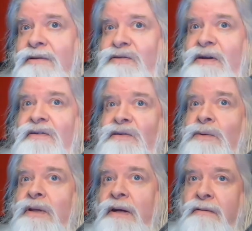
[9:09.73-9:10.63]
She's
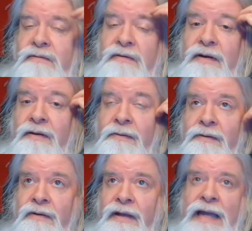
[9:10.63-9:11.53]
doing the other thing.
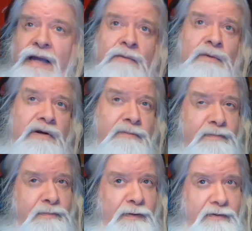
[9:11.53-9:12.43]
Hey, I want to
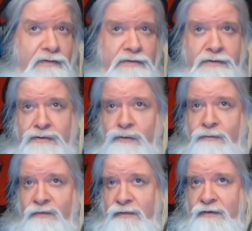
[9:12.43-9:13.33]
part on good
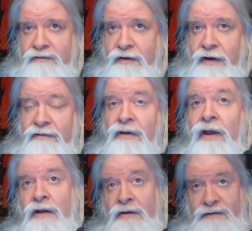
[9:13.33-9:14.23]
terms with these guys
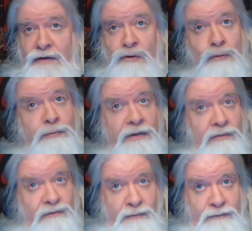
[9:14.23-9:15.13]
because they could be
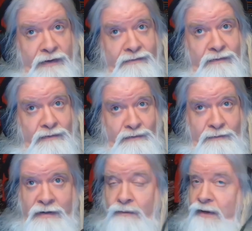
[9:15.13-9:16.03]
useful 5 years
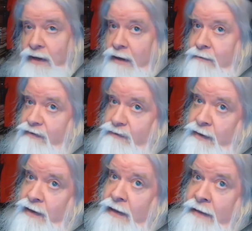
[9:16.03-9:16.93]
from now when I come this
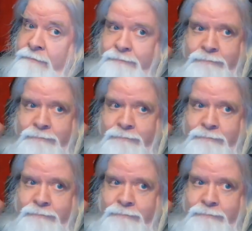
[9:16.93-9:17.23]
way again.